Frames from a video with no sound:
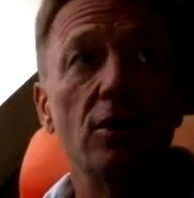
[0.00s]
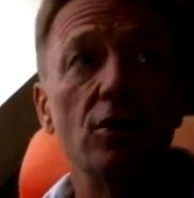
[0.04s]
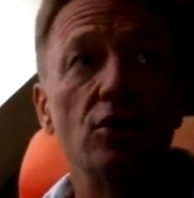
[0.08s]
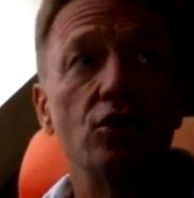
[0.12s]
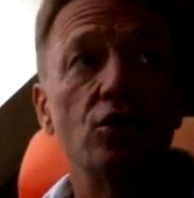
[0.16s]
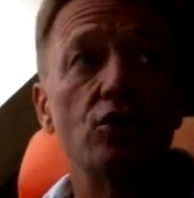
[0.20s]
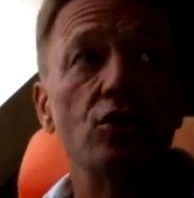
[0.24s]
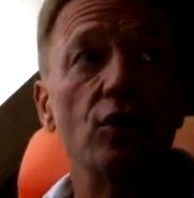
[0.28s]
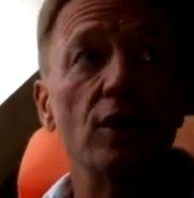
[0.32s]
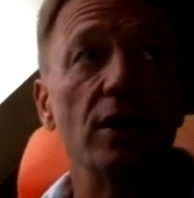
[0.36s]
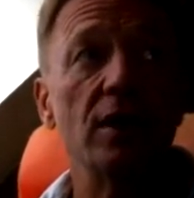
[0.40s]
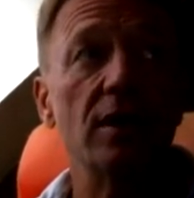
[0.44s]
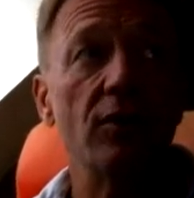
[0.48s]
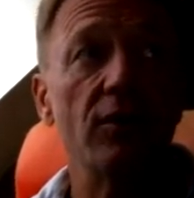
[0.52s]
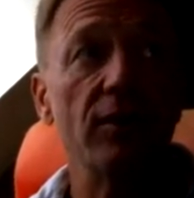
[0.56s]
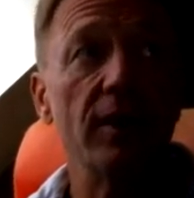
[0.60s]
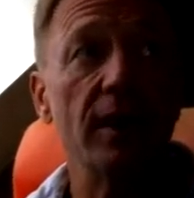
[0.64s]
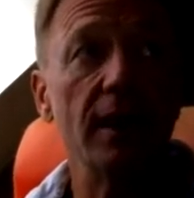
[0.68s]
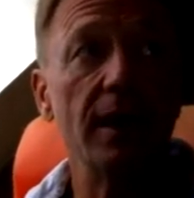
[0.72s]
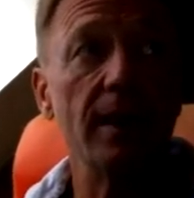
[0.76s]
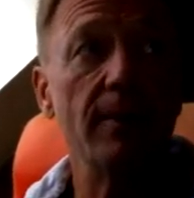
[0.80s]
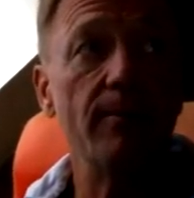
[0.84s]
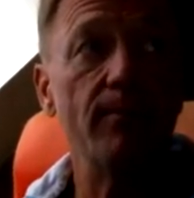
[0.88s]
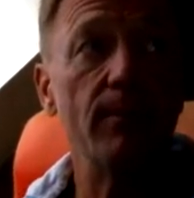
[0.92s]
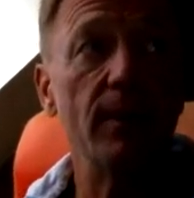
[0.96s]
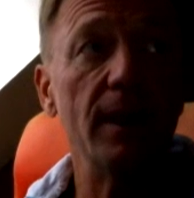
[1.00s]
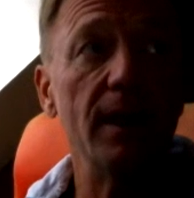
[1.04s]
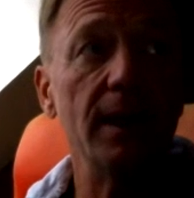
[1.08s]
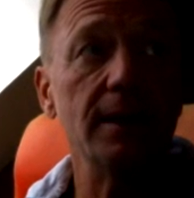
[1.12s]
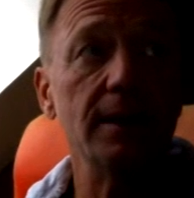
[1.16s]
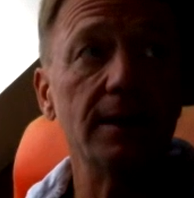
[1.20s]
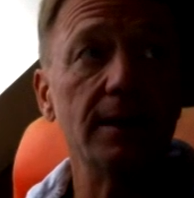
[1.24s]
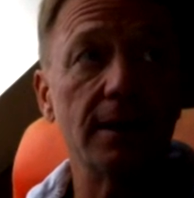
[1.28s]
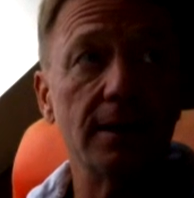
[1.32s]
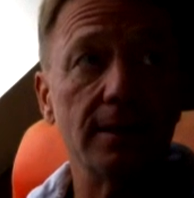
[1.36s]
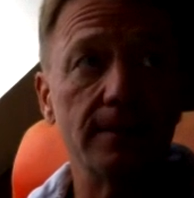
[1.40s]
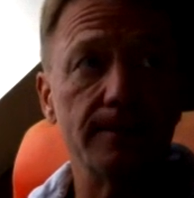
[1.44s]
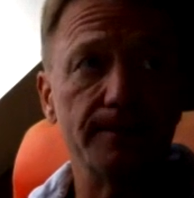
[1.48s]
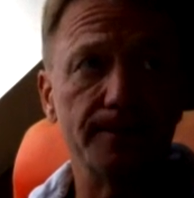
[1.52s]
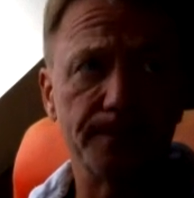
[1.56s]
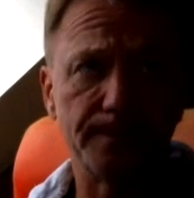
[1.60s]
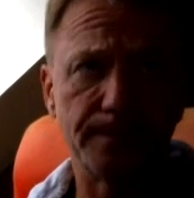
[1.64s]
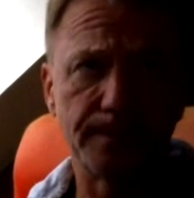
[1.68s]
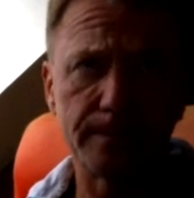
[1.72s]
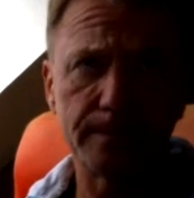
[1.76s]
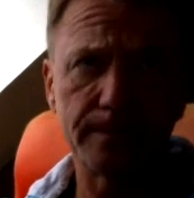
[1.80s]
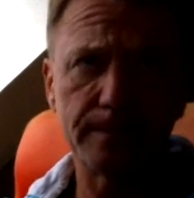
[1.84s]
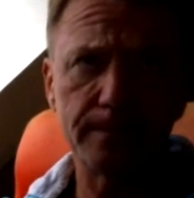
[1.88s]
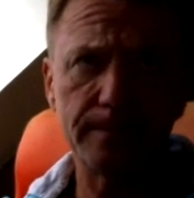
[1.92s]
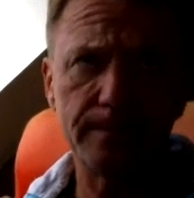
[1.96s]
So it really means
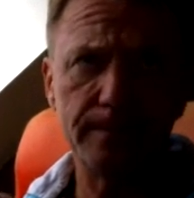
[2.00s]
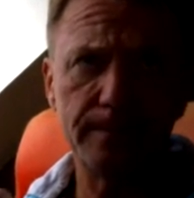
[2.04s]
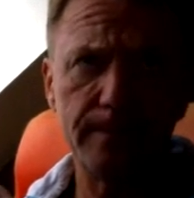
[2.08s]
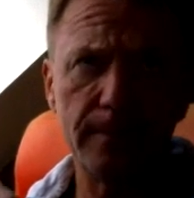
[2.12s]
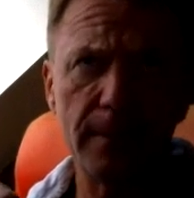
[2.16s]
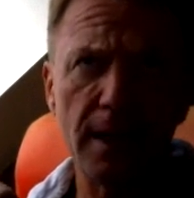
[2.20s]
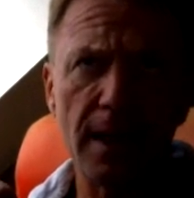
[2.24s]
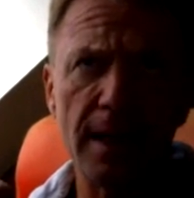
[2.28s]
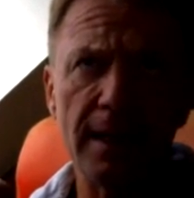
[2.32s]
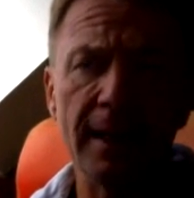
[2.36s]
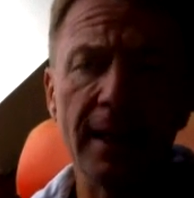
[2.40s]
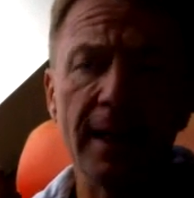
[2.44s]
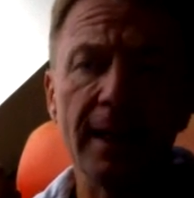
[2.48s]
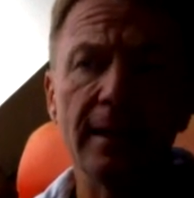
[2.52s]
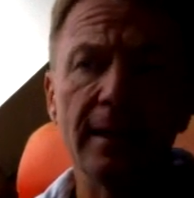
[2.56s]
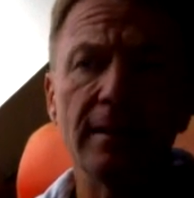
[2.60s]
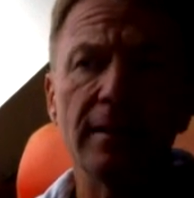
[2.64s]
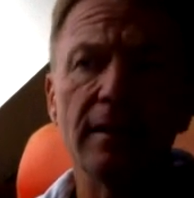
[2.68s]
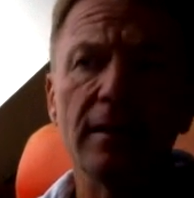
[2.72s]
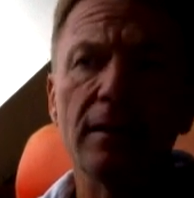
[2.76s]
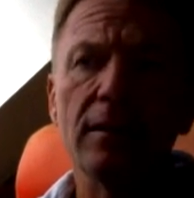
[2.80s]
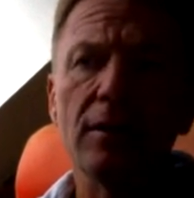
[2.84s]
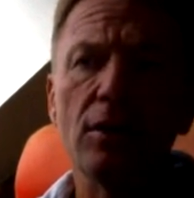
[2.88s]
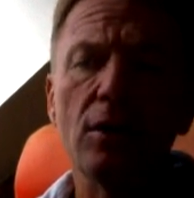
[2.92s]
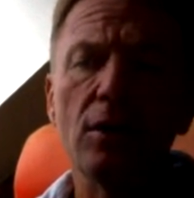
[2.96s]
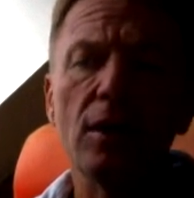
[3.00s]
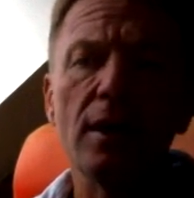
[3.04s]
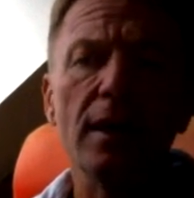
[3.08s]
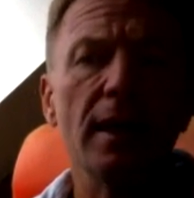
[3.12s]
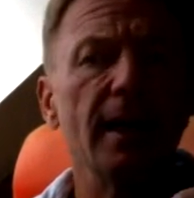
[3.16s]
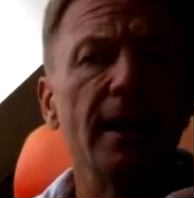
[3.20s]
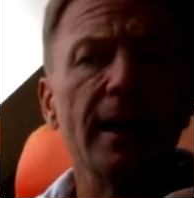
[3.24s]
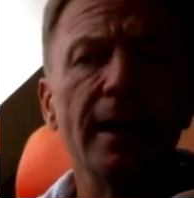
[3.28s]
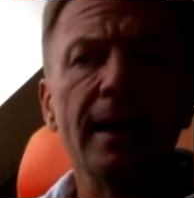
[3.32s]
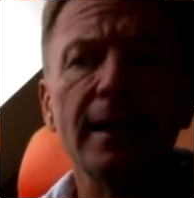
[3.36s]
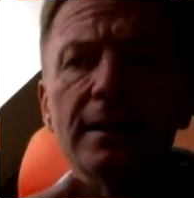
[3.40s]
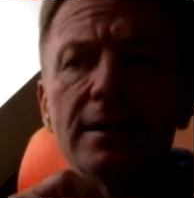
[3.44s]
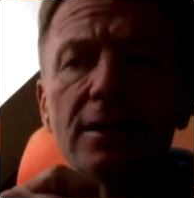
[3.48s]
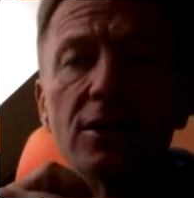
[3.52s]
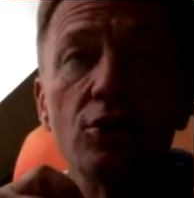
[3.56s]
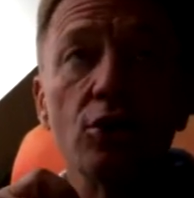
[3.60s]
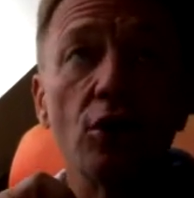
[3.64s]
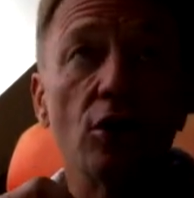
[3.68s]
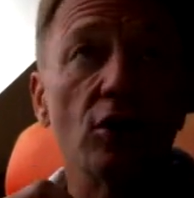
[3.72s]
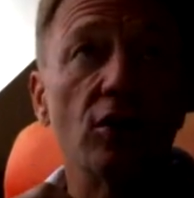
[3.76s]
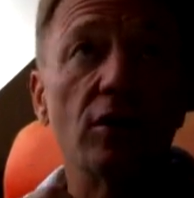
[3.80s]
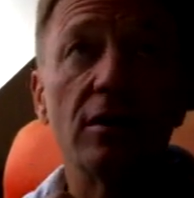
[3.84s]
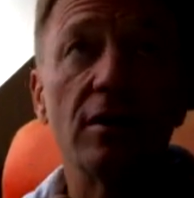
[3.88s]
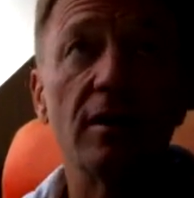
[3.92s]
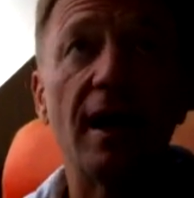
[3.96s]
that it's
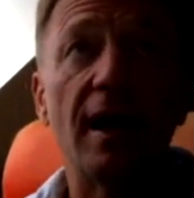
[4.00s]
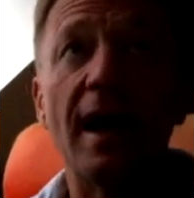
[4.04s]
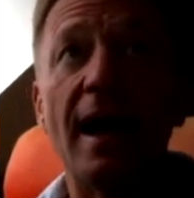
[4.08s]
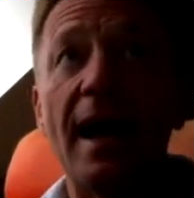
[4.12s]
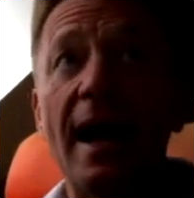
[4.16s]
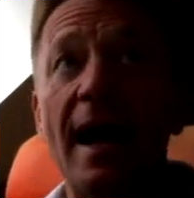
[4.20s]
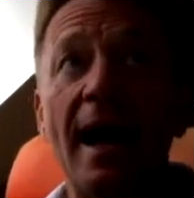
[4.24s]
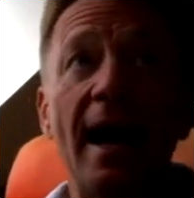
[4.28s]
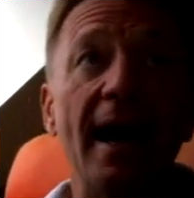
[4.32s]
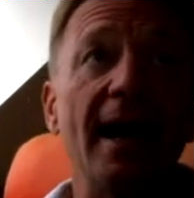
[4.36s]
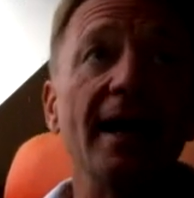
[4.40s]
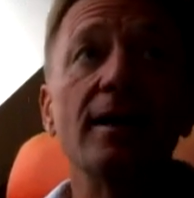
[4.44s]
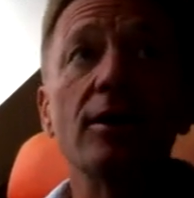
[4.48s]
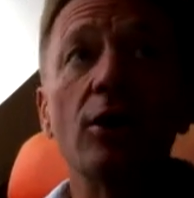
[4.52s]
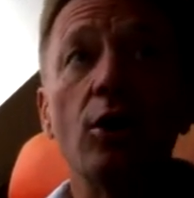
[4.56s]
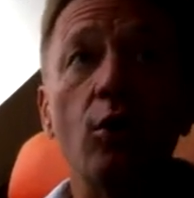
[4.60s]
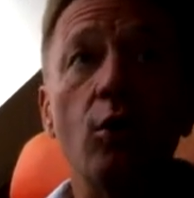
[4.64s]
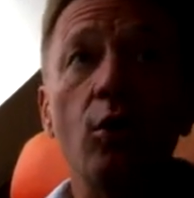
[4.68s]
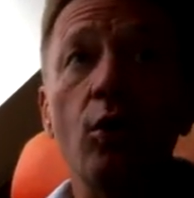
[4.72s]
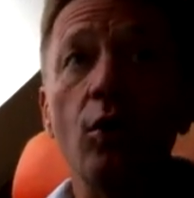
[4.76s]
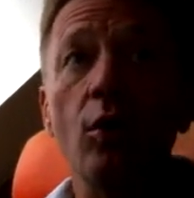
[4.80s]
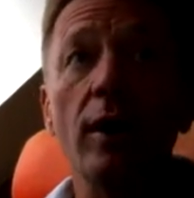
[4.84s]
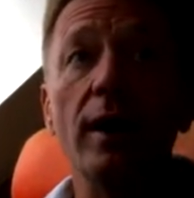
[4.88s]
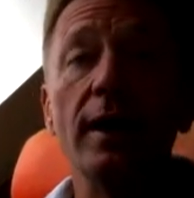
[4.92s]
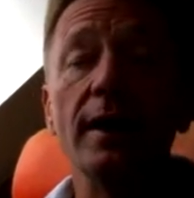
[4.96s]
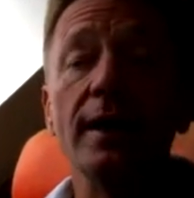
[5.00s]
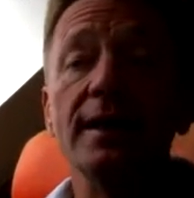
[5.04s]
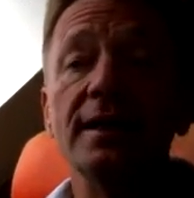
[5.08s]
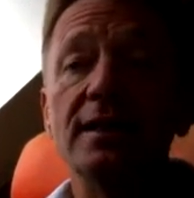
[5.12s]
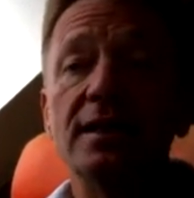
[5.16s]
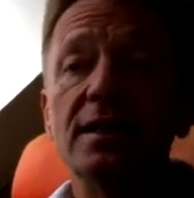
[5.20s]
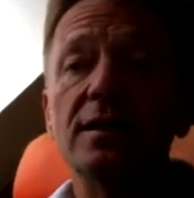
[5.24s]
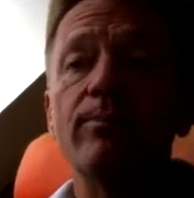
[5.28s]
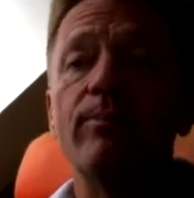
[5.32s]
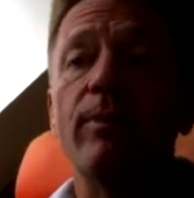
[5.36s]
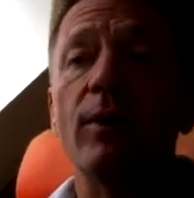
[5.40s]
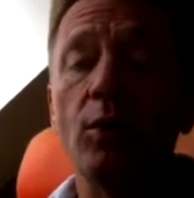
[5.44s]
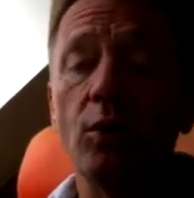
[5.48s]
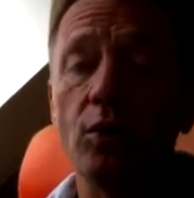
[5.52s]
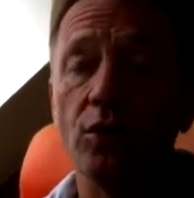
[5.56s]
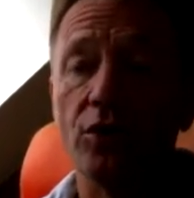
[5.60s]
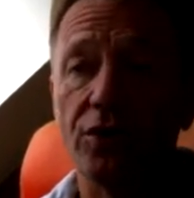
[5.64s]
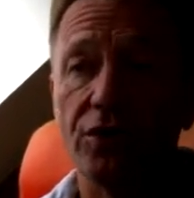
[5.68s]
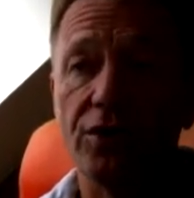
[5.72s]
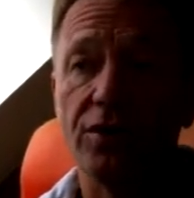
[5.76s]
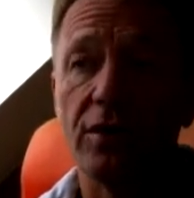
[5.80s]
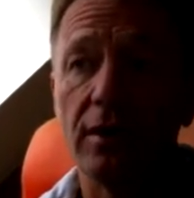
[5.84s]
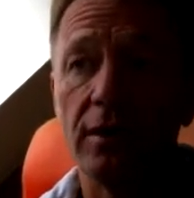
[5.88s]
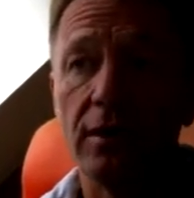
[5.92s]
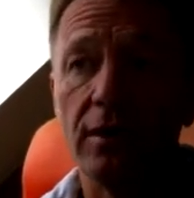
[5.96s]
not either or, it's
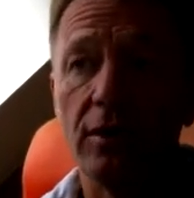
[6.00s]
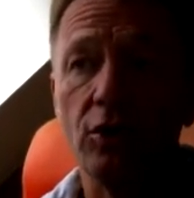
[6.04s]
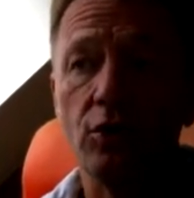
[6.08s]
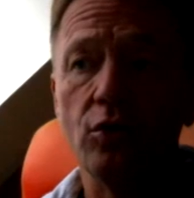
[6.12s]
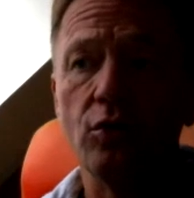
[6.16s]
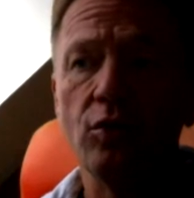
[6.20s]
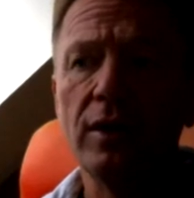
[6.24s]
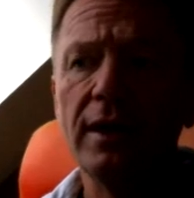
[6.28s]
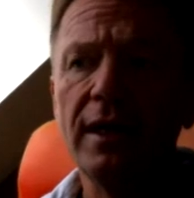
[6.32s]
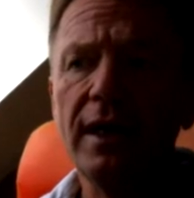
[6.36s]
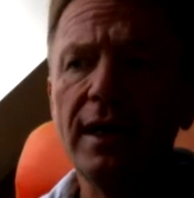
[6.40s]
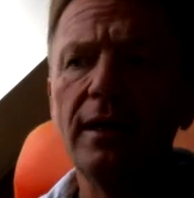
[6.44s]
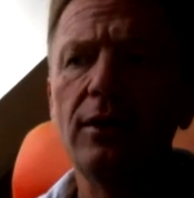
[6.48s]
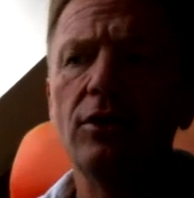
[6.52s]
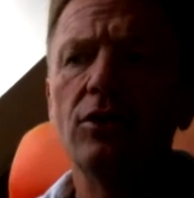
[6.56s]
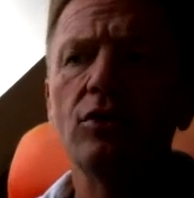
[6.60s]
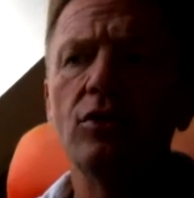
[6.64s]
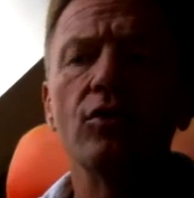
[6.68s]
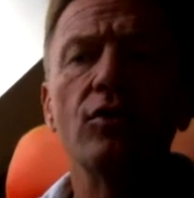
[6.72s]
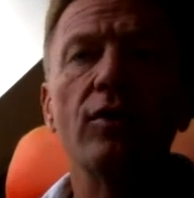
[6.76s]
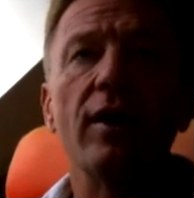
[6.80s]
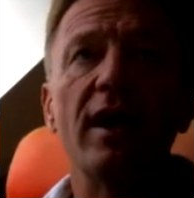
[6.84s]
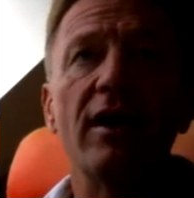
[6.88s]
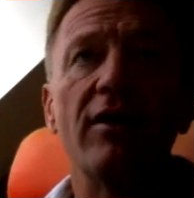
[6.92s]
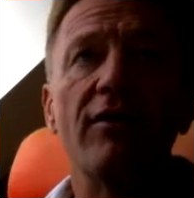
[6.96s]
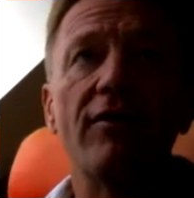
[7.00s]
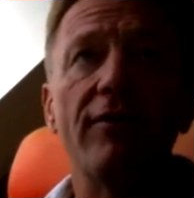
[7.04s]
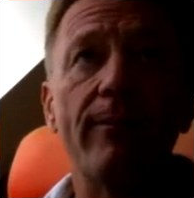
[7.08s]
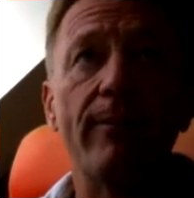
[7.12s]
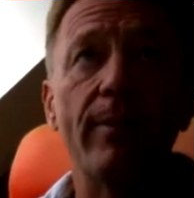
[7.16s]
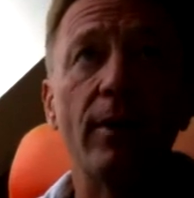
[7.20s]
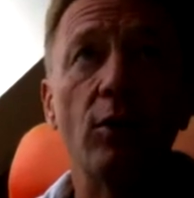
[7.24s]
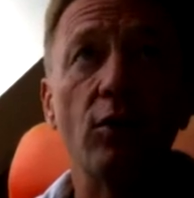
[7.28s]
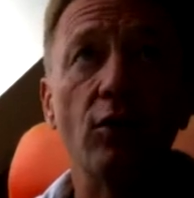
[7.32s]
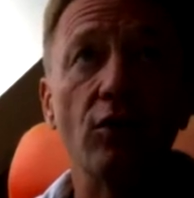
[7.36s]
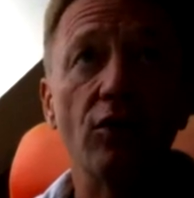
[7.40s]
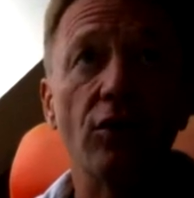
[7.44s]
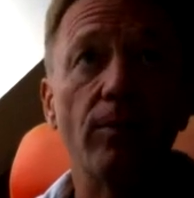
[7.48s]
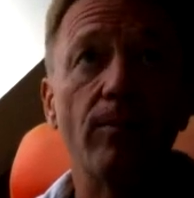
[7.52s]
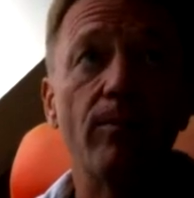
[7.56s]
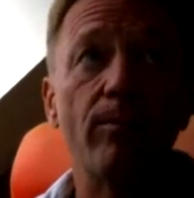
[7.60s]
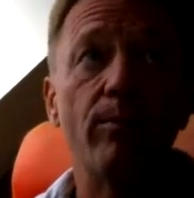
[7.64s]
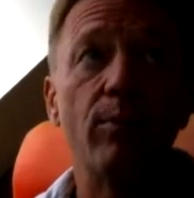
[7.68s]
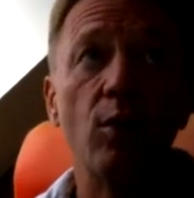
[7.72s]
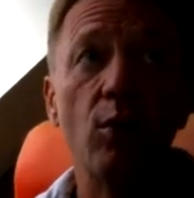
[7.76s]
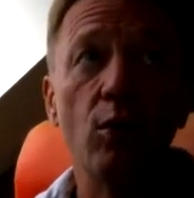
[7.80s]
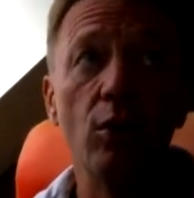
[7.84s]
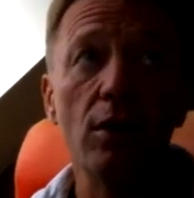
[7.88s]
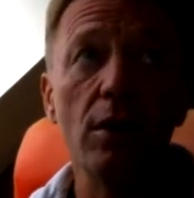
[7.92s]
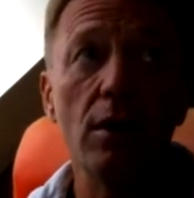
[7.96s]
both. you need to have both
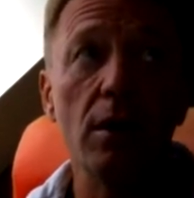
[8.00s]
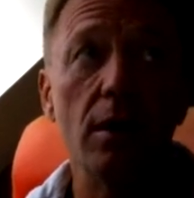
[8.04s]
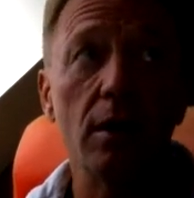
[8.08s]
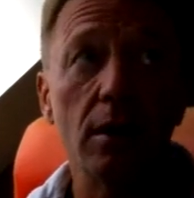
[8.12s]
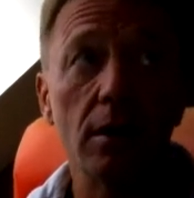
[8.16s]
pull,